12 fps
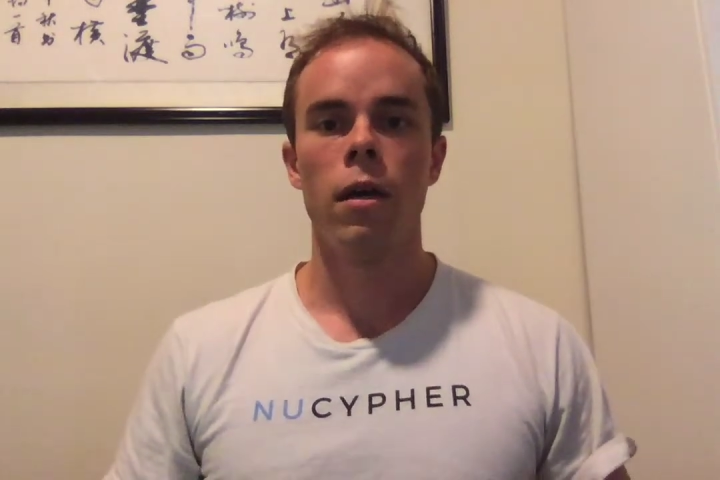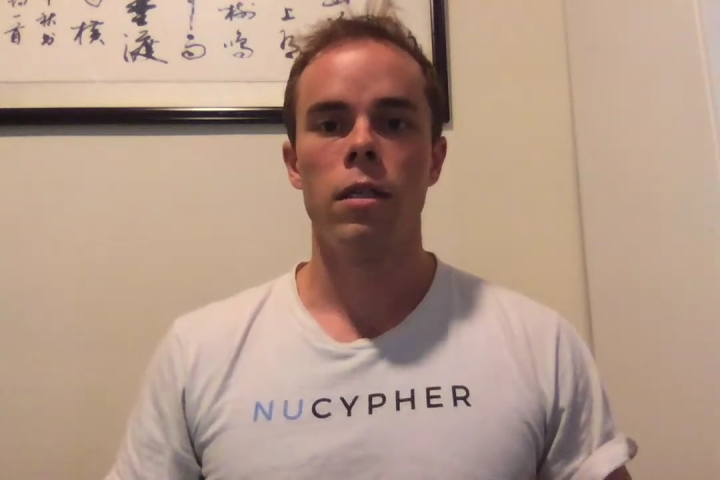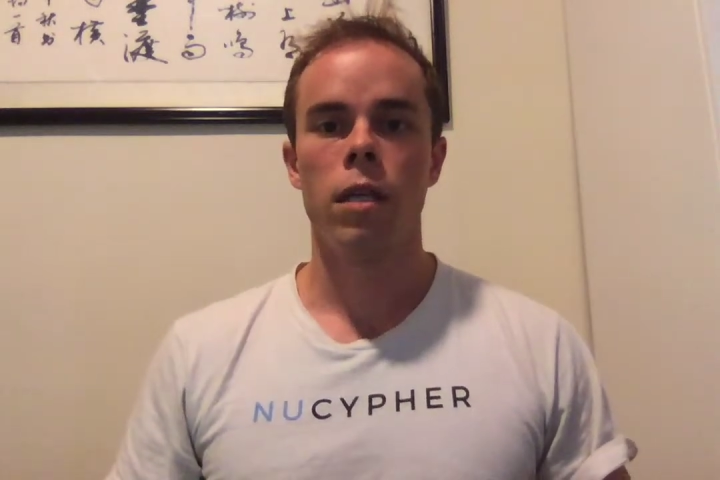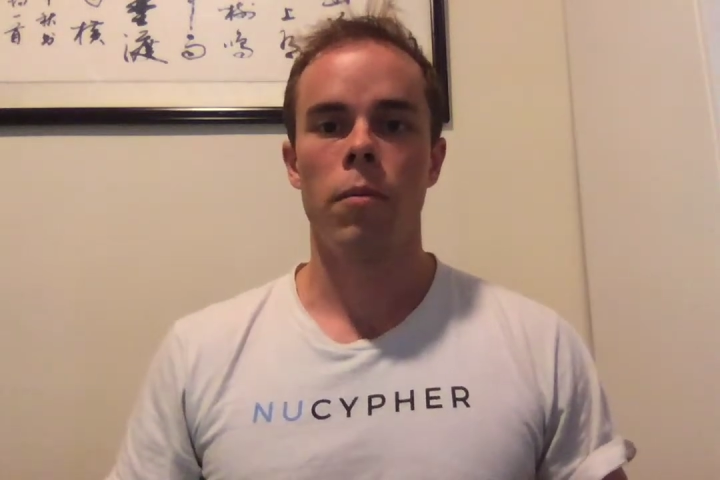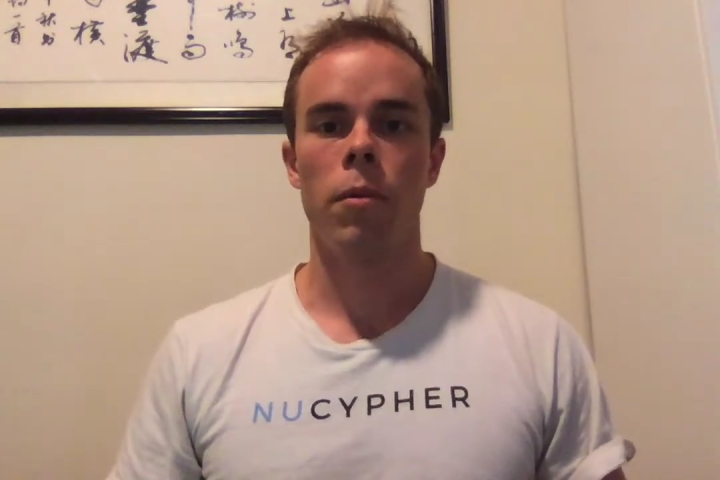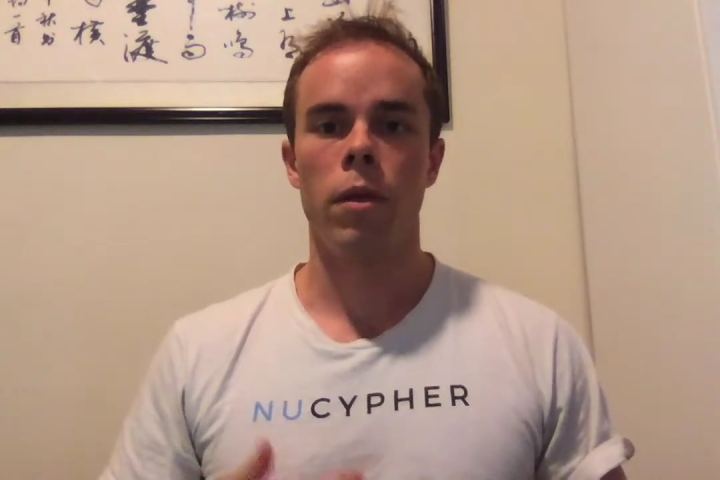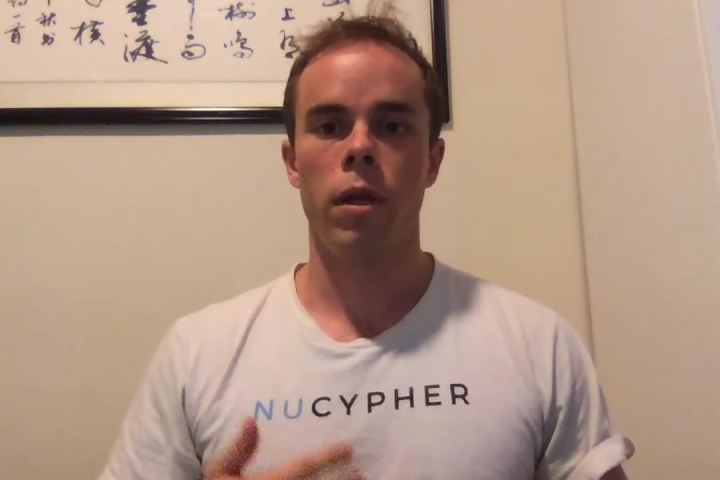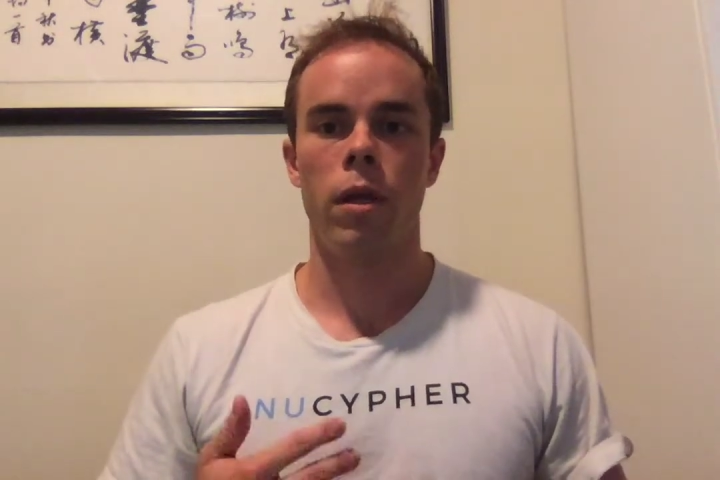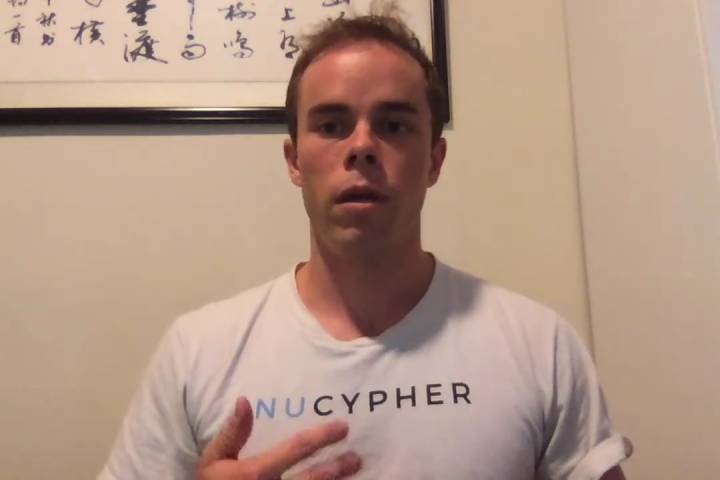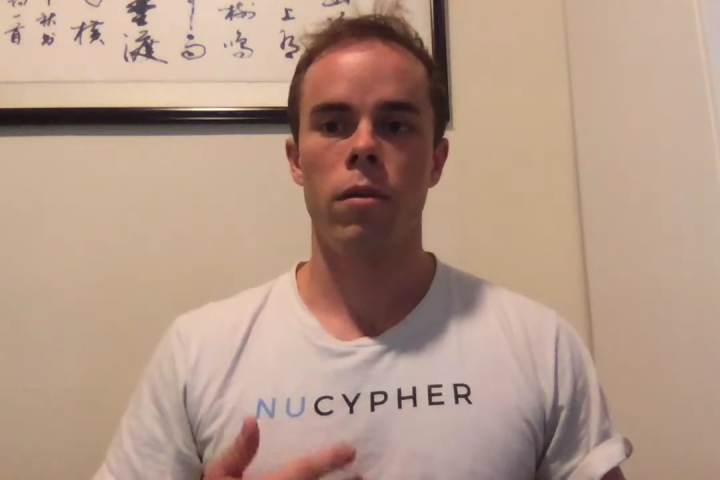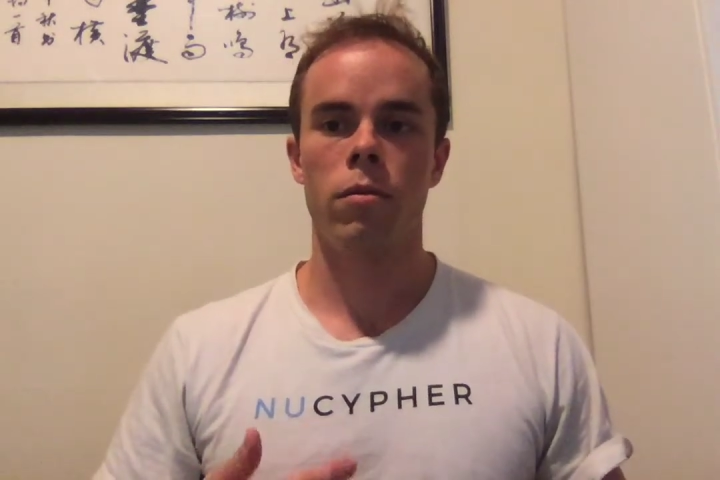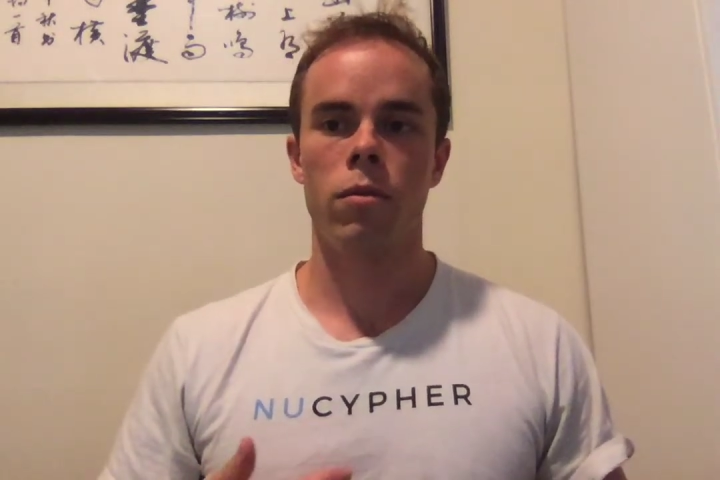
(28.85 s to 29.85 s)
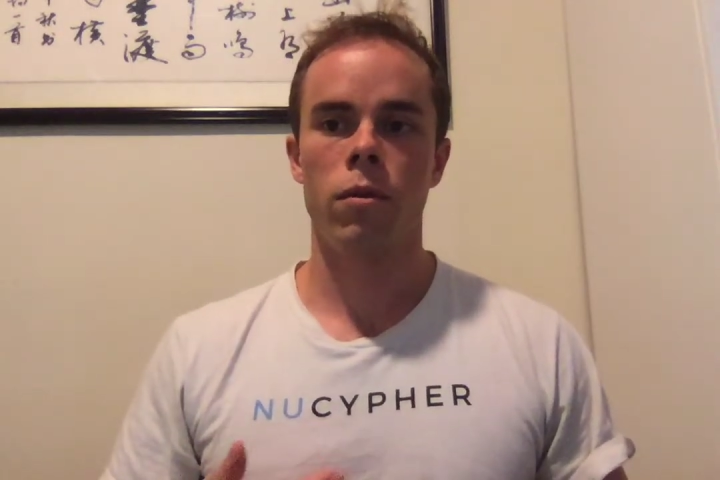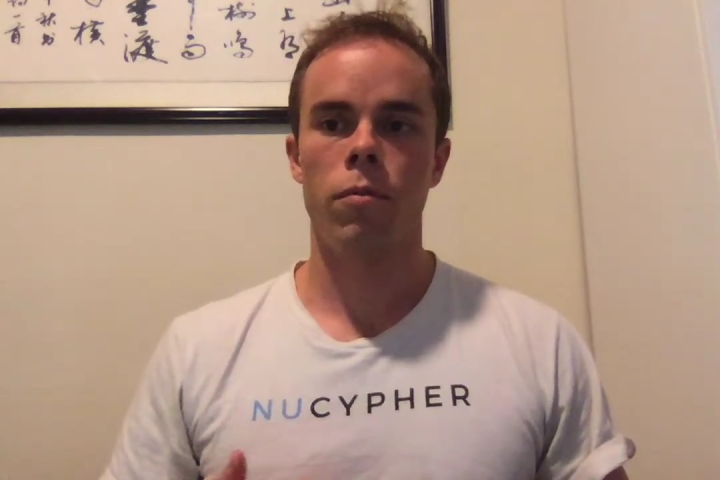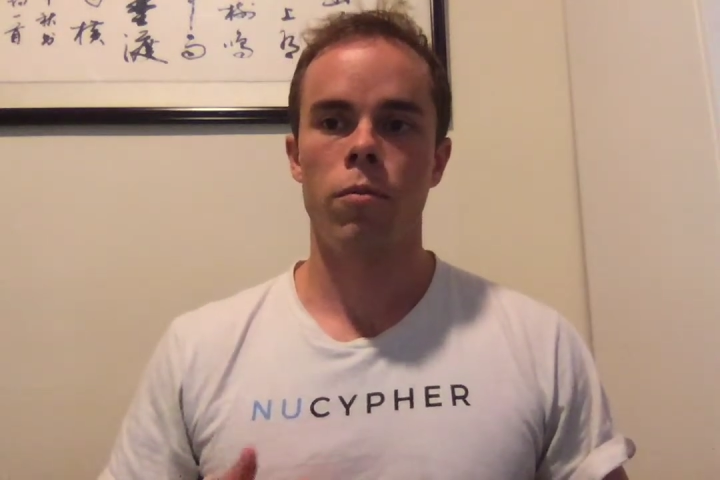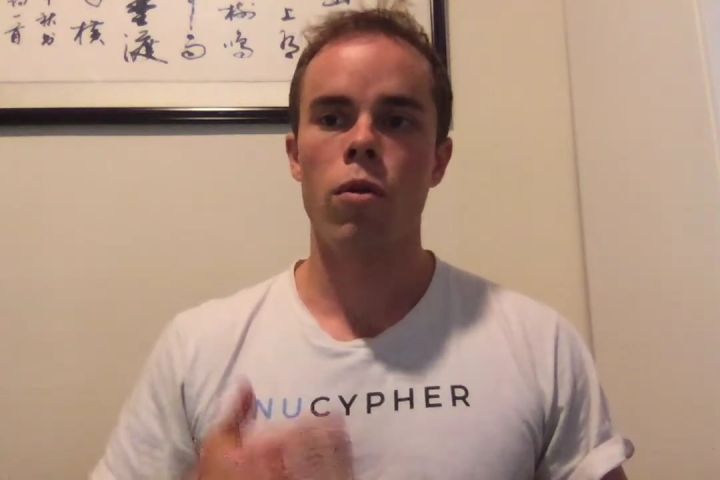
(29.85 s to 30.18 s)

some of the sort of